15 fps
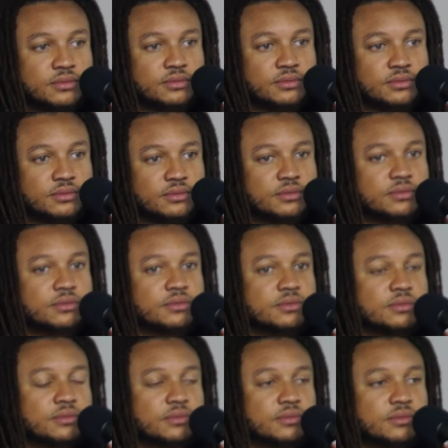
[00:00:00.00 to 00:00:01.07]

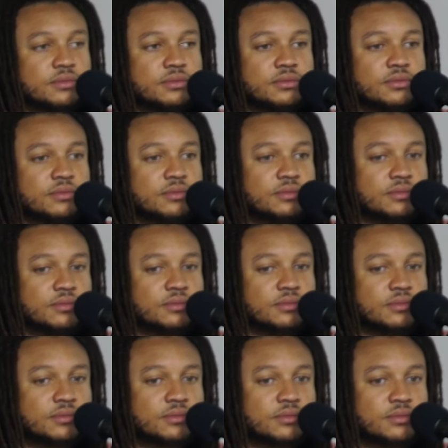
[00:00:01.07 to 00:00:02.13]

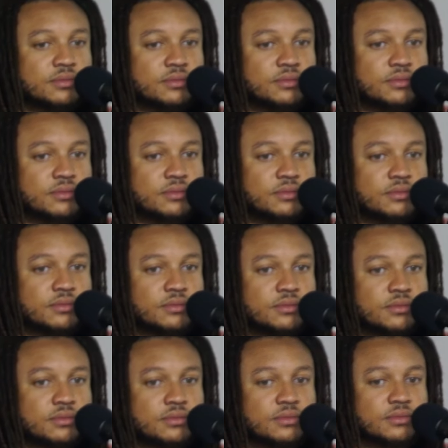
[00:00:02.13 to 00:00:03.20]

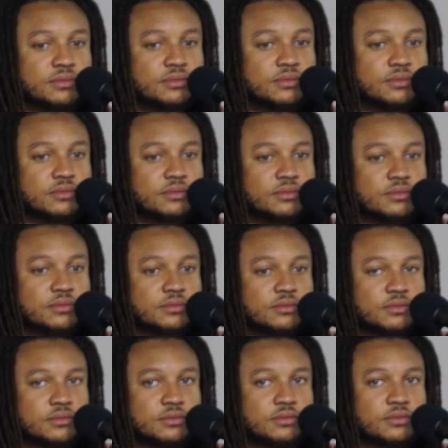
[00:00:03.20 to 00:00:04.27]

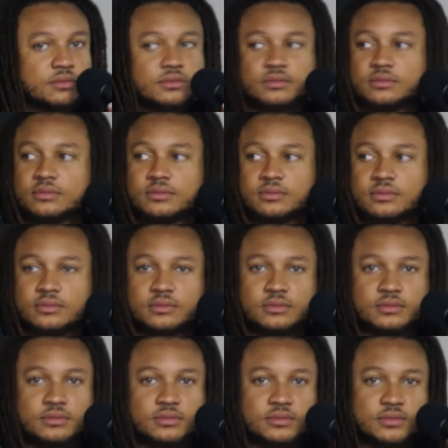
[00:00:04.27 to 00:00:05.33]

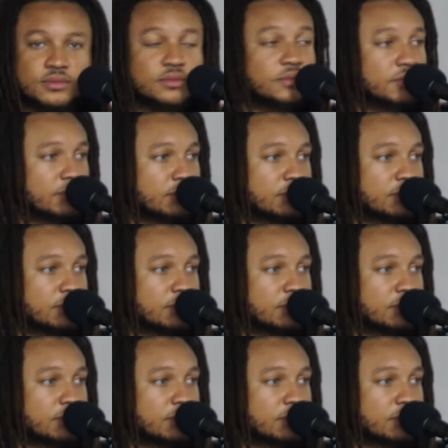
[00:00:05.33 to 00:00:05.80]
No words are spoken by the person on screen.